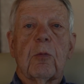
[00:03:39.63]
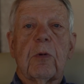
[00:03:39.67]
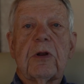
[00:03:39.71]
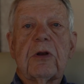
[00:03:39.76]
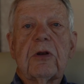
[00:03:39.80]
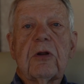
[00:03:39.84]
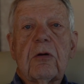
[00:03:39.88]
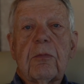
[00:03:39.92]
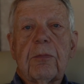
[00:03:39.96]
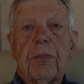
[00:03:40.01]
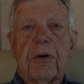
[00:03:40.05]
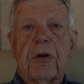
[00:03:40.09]
we
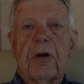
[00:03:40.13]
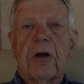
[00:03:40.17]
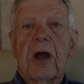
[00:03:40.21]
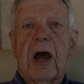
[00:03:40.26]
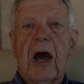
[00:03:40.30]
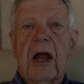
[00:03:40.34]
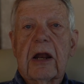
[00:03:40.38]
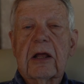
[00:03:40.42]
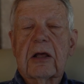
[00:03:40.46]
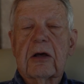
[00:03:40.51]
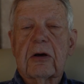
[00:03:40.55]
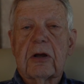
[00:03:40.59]
do
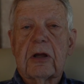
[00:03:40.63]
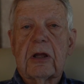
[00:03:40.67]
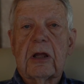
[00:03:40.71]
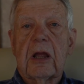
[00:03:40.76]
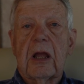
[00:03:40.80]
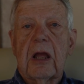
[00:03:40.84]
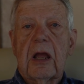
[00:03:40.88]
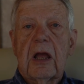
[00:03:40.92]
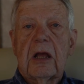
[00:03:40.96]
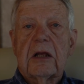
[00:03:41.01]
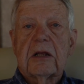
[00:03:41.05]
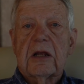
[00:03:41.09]
periodically
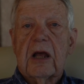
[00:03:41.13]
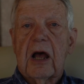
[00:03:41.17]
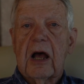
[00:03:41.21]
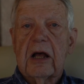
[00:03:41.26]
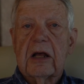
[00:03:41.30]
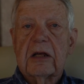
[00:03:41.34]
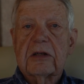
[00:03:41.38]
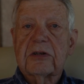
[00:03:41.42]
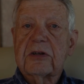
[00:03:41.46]
uh,